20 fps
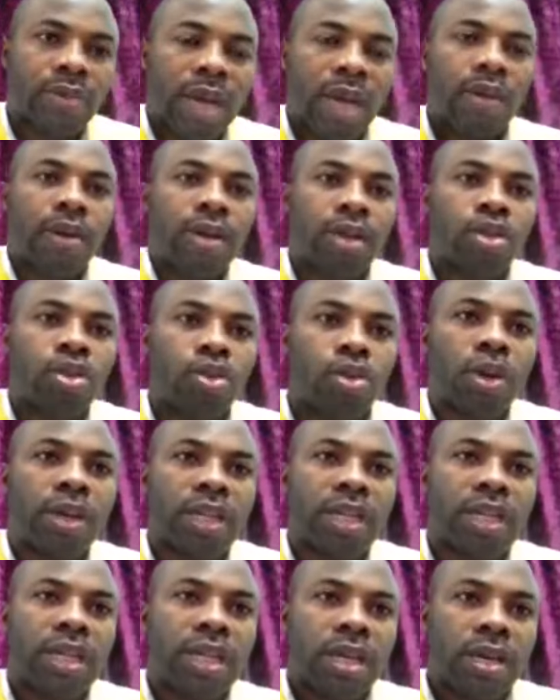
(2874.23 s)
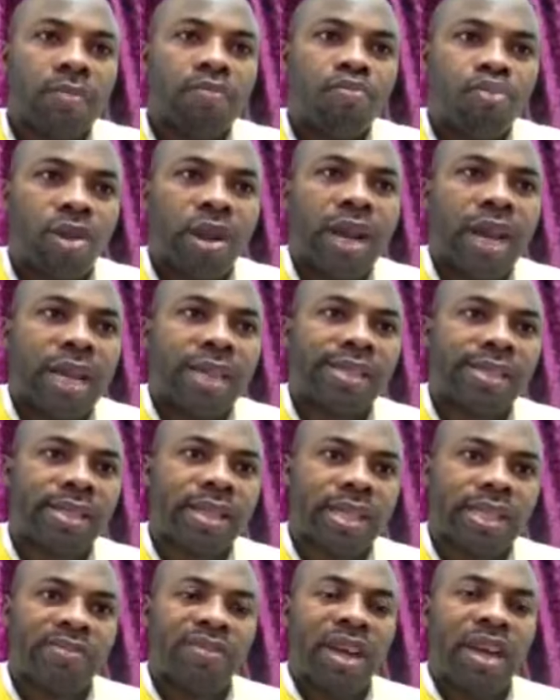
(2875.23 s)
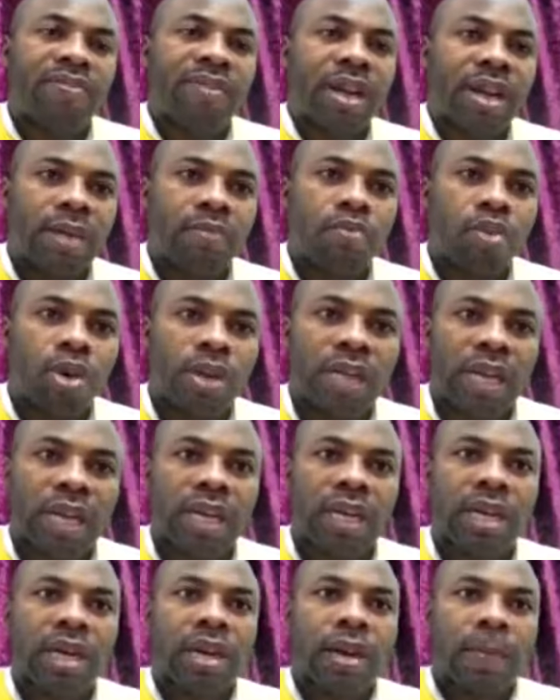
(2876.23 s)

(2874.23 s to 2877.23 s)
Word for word: We are going to do it. Prayers is very, very important.